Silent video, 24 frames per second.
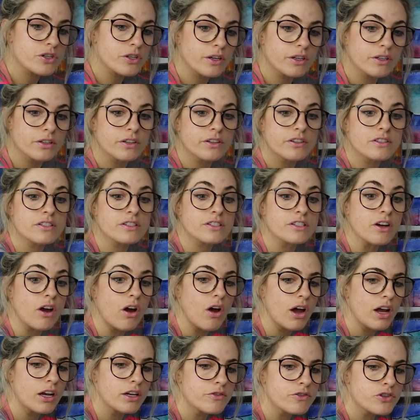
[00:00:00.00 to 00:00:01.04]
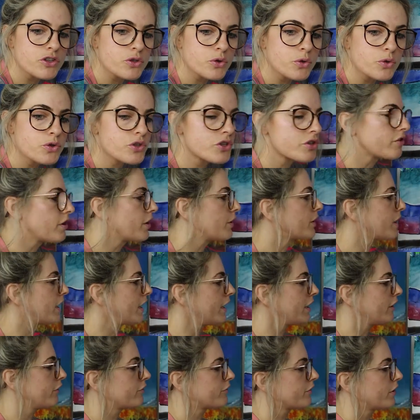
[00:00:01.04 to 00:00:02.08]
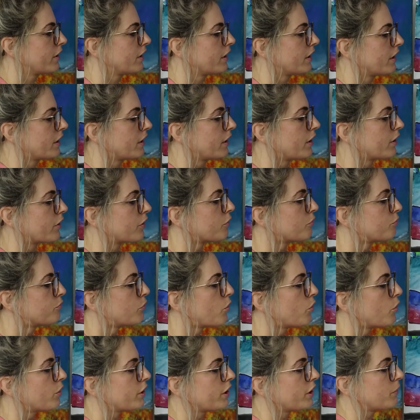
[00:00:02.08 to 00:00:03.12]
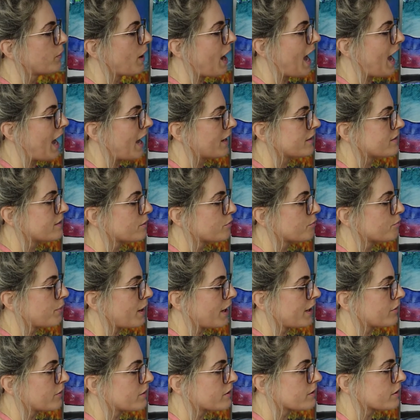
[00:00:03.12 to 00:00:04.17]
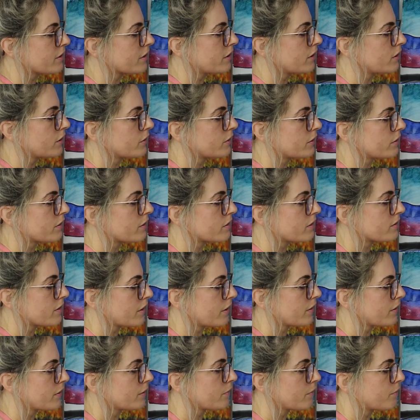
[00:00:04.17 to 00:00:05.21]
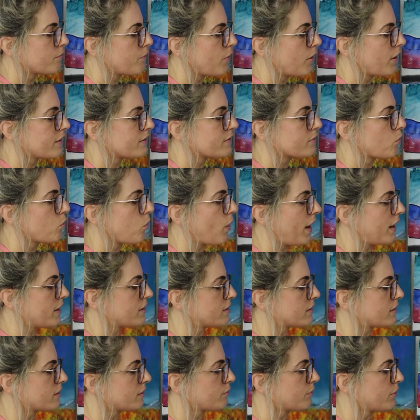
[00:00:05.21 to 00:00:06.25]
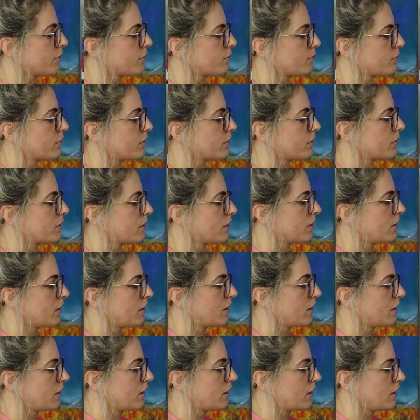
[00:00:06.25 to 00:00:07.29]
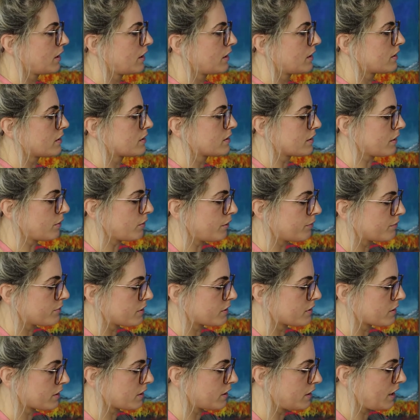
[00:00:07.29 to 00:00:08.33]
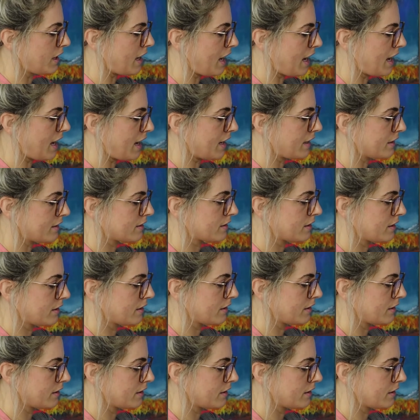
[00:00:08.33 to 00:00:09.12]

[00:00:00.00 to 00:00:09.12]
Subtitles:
in the style of Georges O'Keeffe. The more you add, the better it's going to look. So mine's wet at the moment. So I'm just going to add